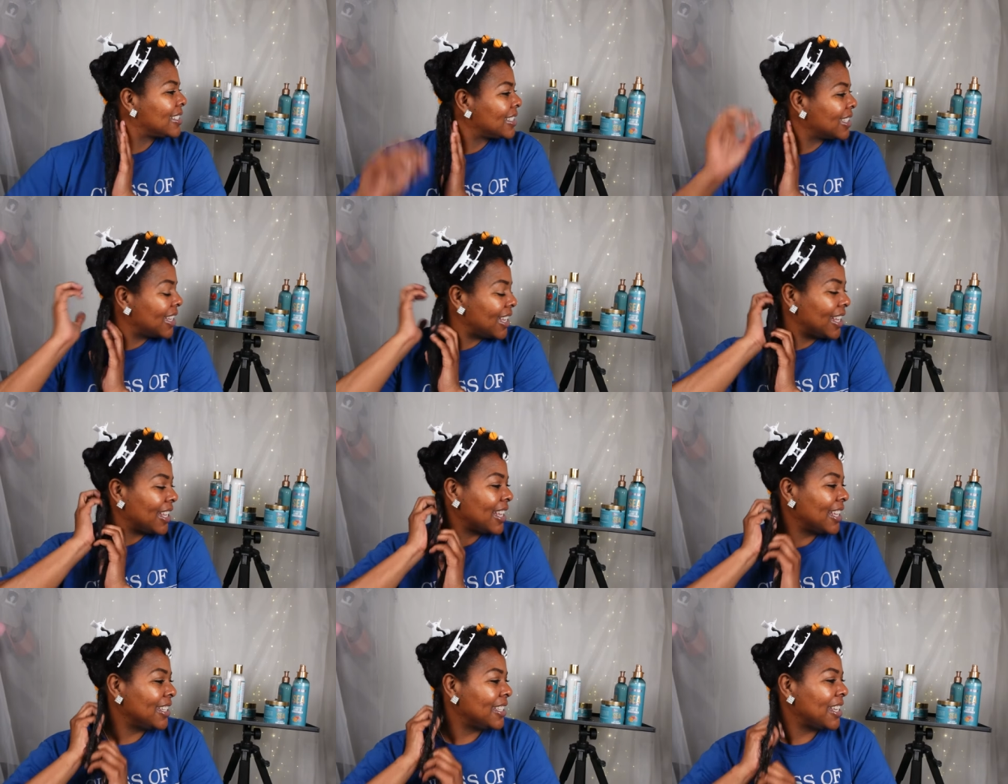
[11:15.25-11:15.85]

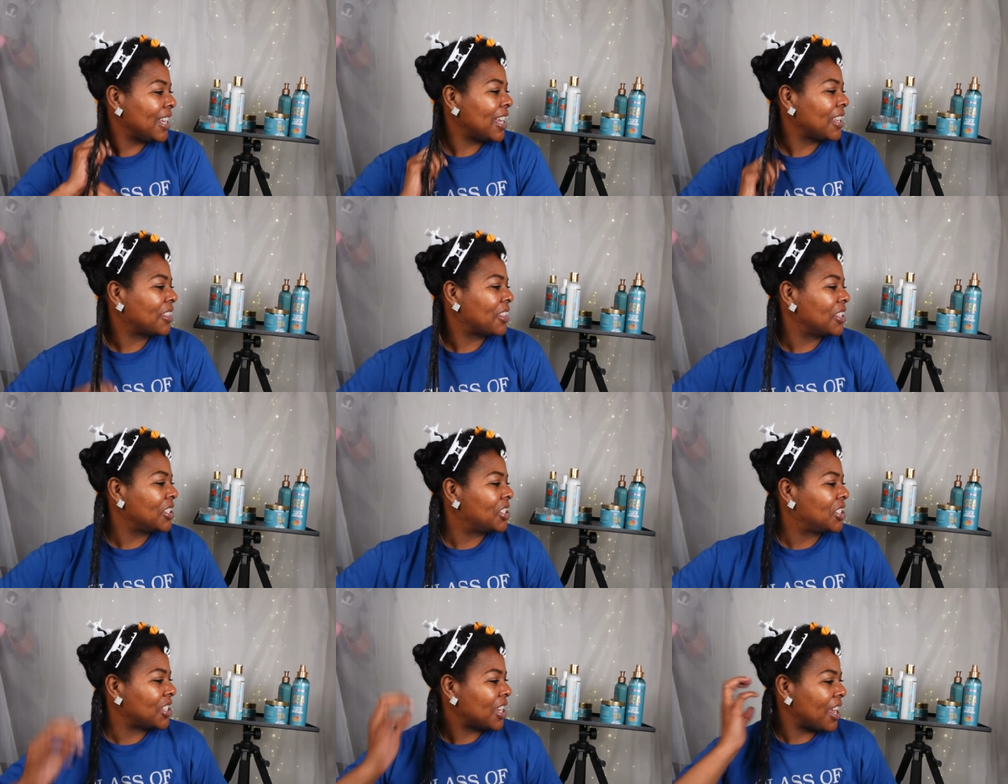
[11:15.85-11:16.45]
See, you need
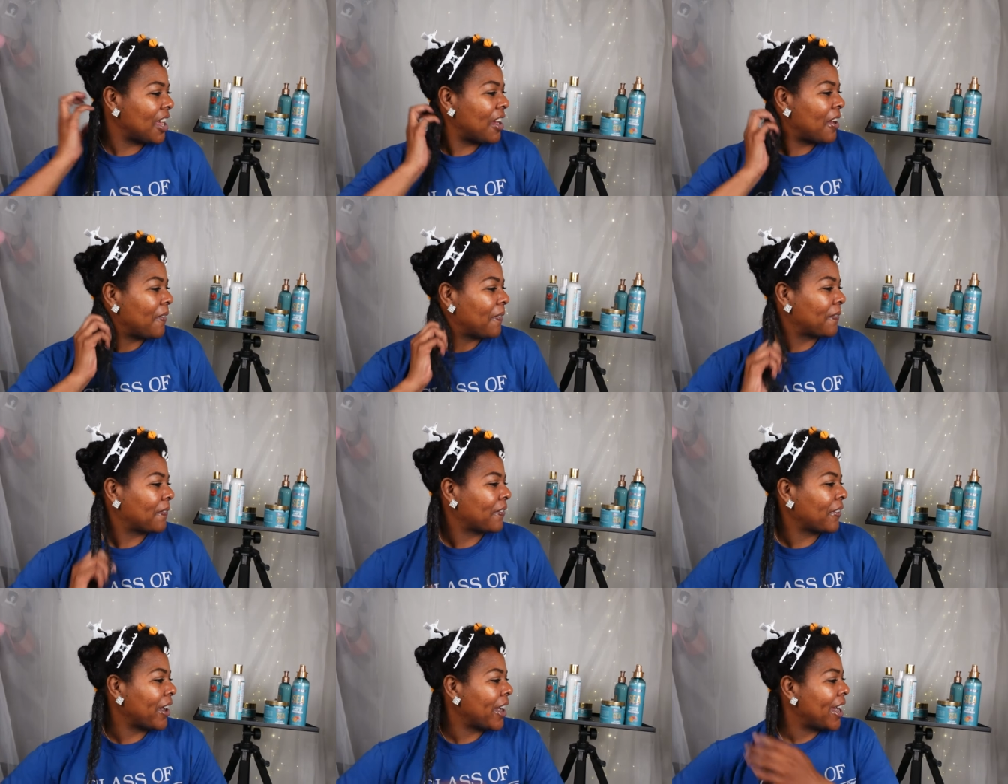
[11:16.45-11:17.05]
the gel,
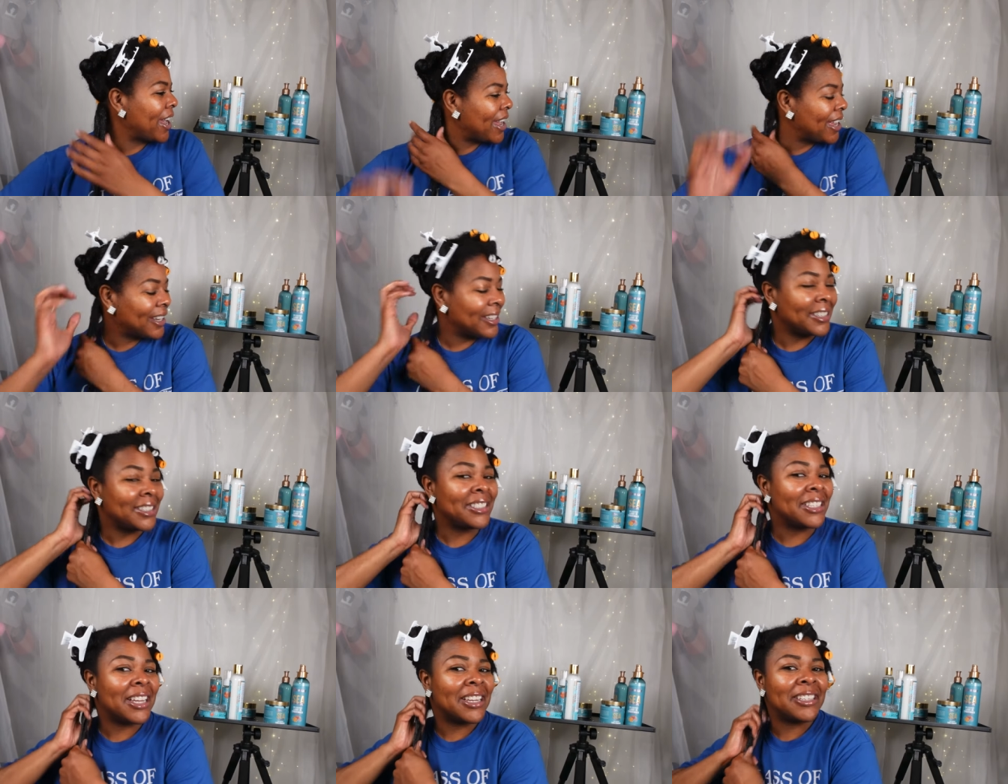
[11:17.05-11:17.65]

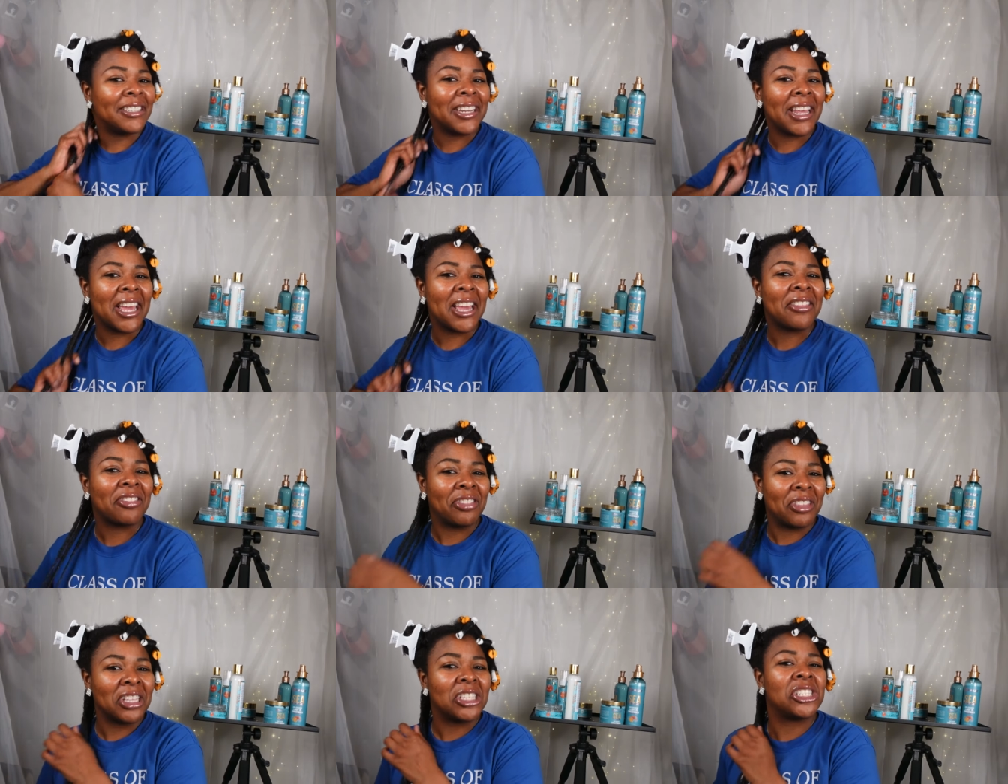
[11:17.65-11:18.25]
friend. You
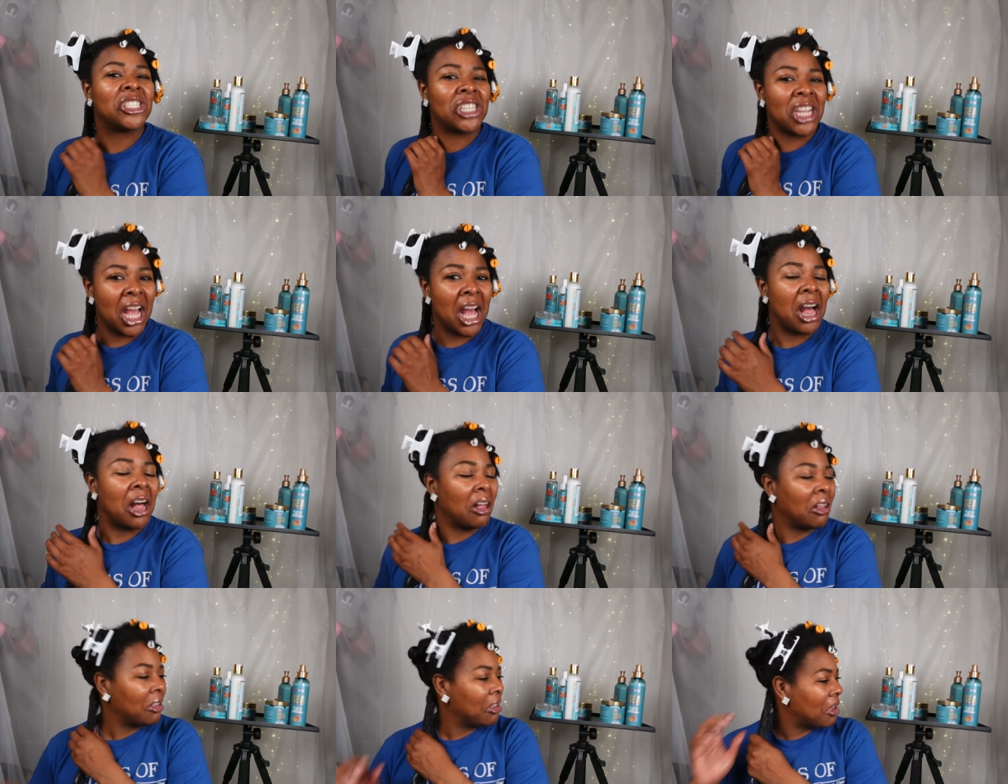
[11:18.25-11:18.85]
need the
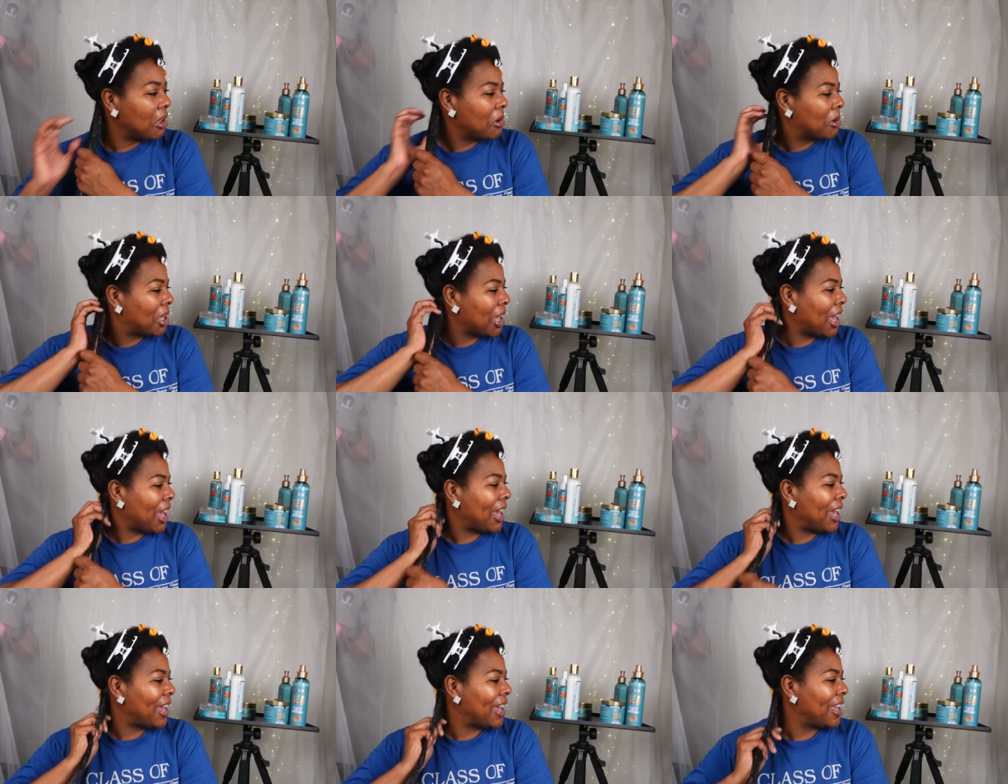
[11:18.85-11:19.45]
gel,
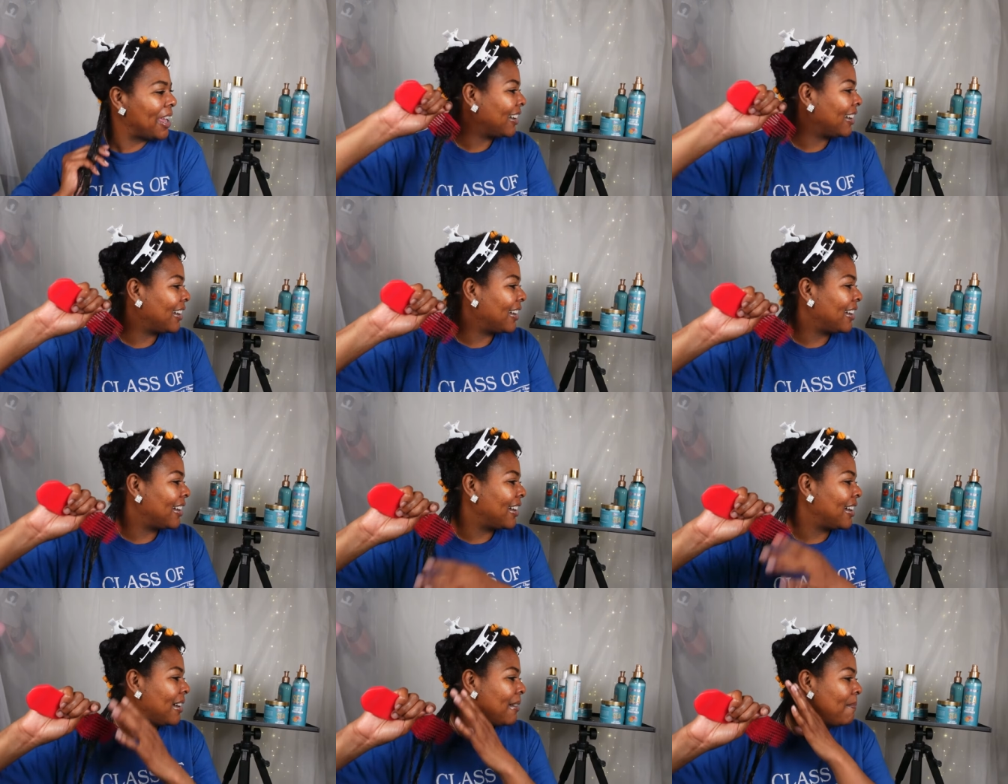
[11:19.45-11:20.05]
okay?
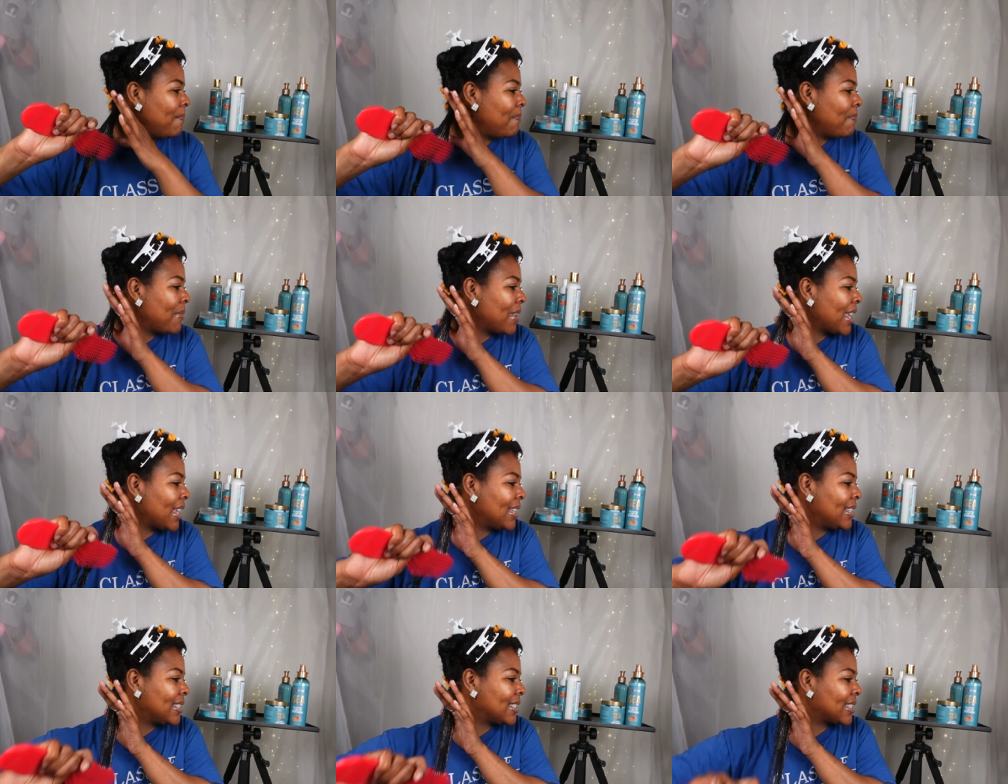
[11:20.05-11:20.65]

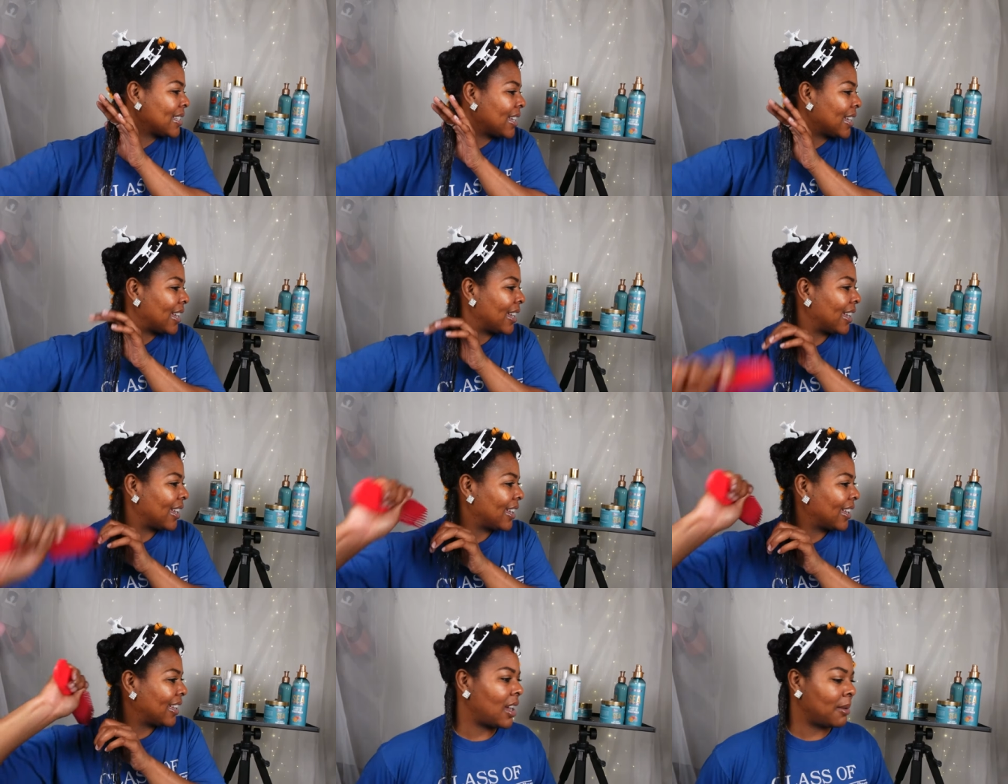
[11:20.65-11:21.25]

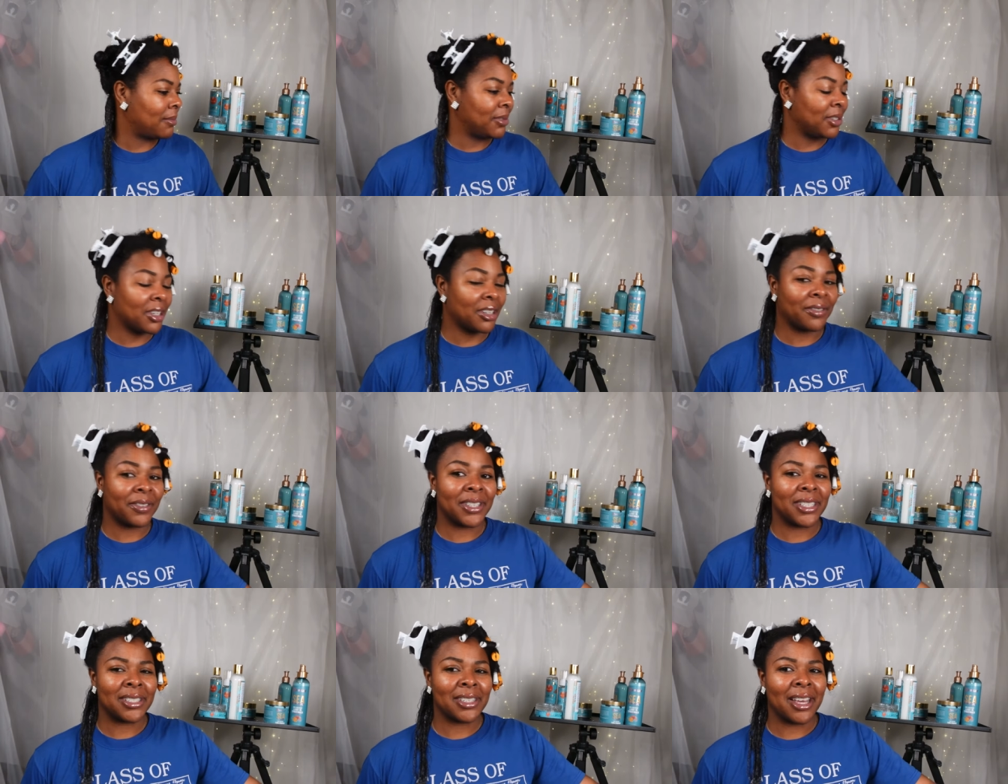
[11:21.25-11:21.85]
Amazing. I'm nervous.